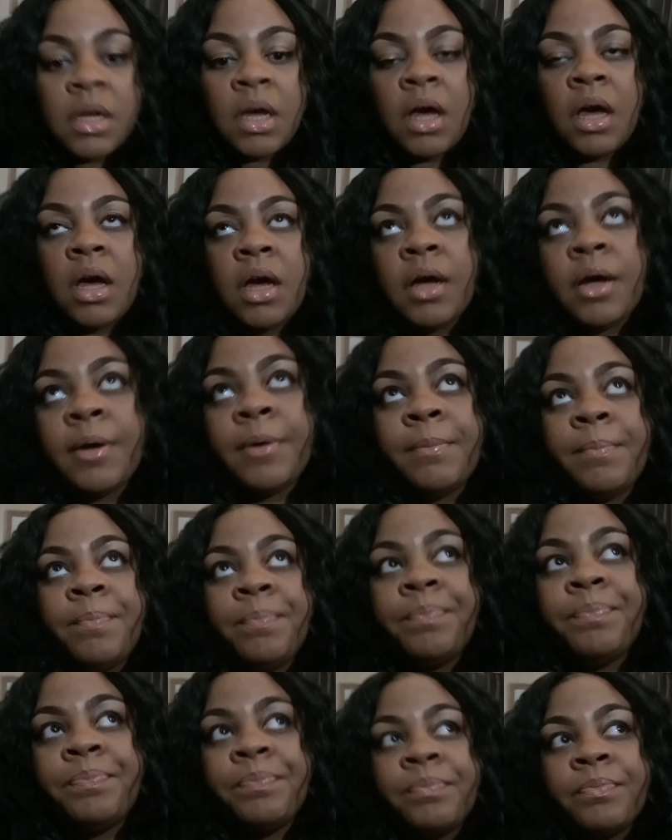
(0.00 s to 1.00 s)

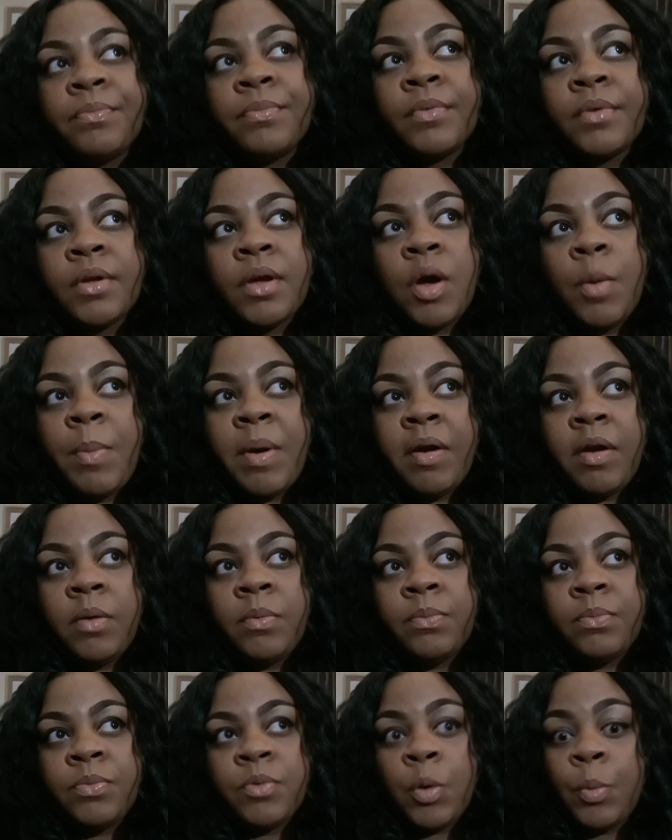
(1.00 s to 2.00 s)
Um, hope
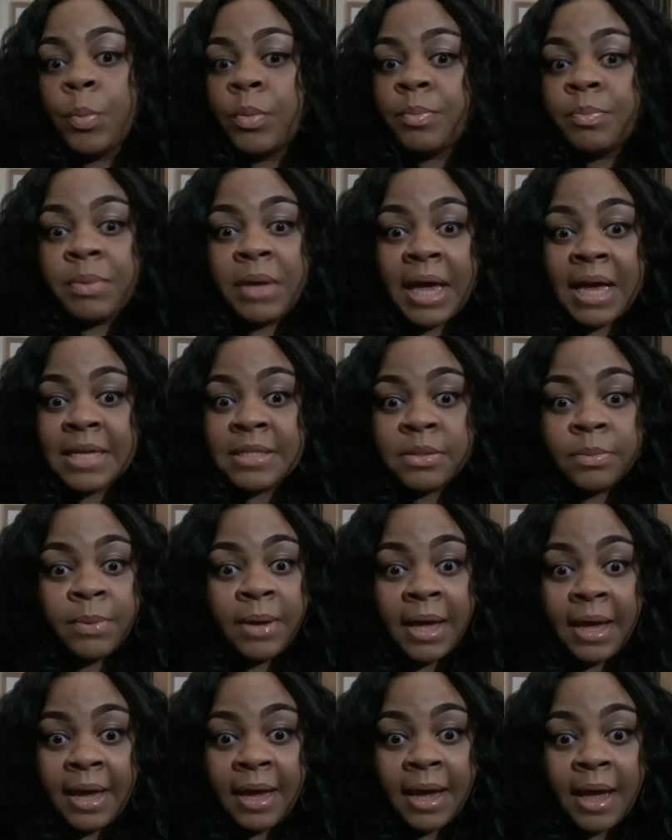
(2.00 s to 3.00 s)
I, no one passed
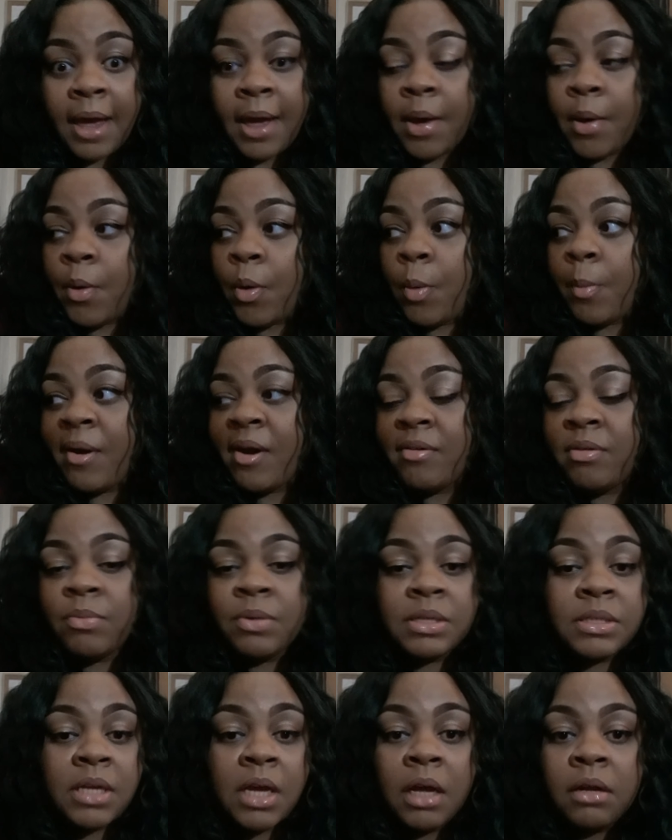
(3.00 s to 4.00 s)
away. I hope
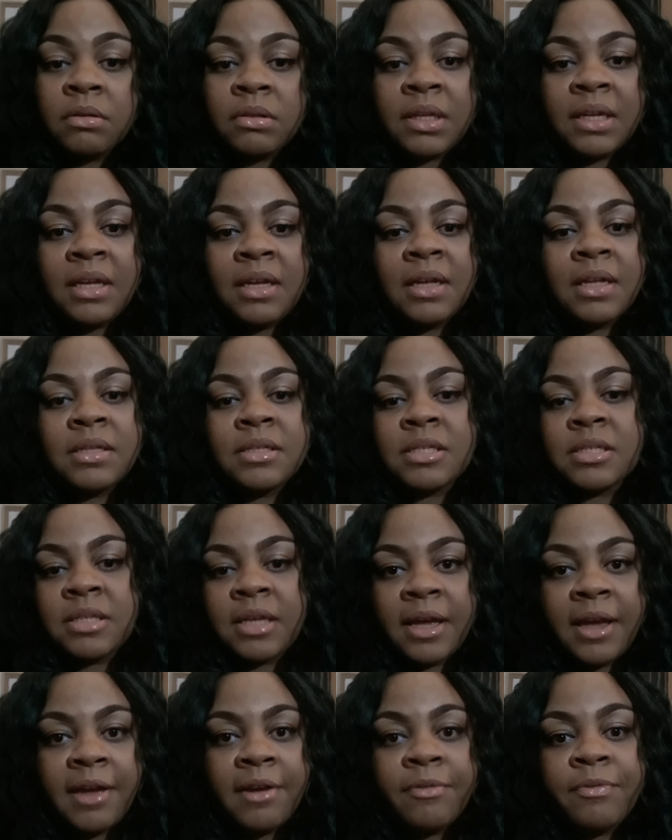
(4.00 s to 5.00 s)
everyone's healthy and
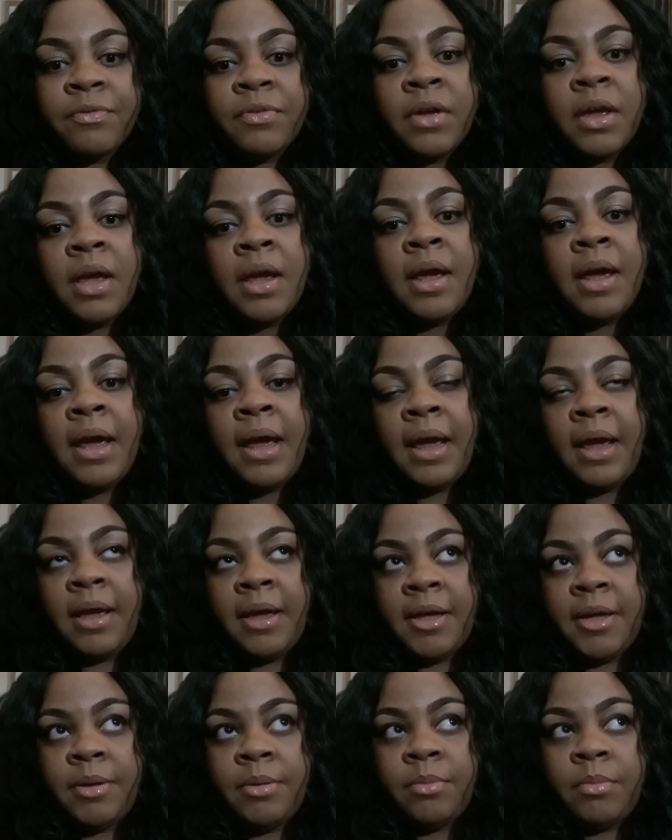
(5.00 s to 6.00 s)
safe
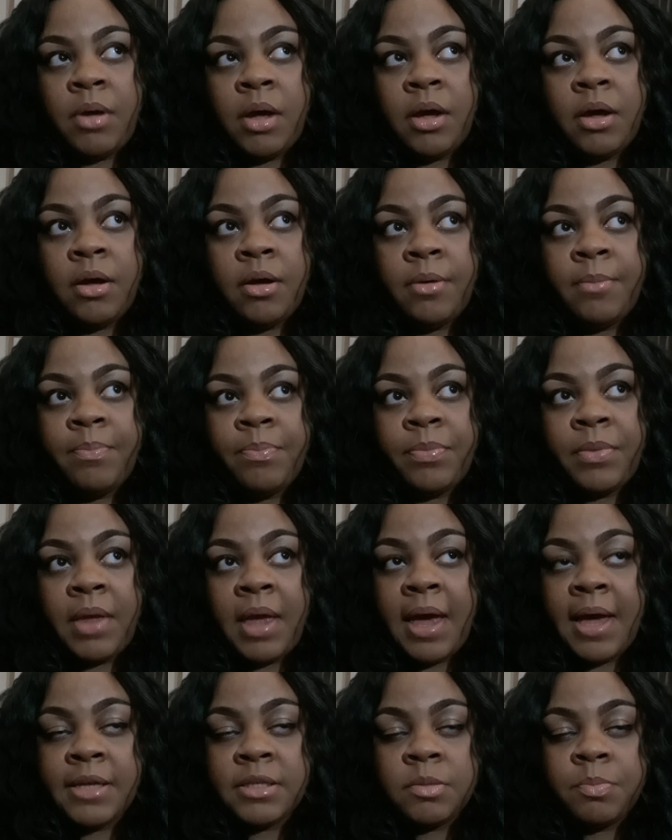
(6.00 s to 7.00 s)
and um,
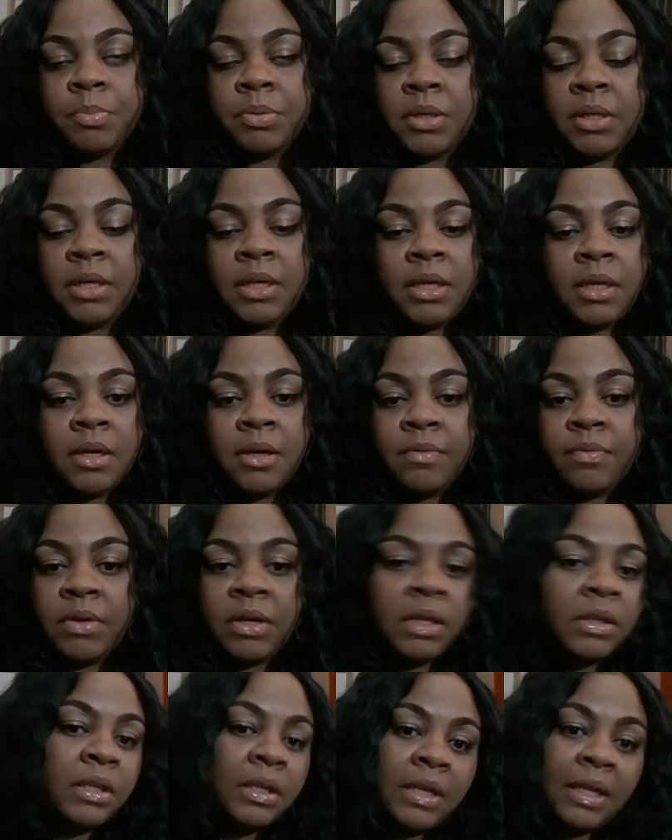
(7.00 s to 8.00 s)
has plenty of
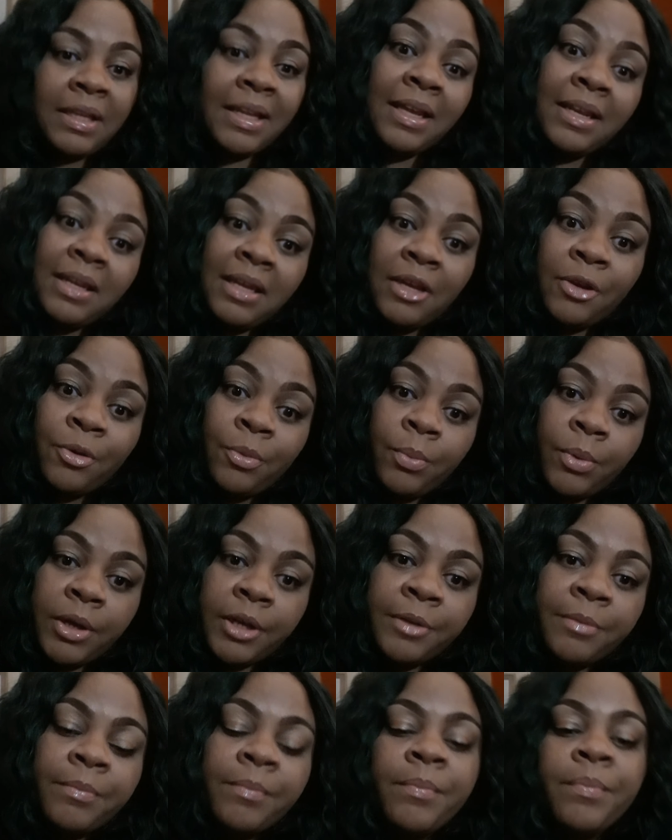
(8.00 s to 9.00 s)
anything that they need or want.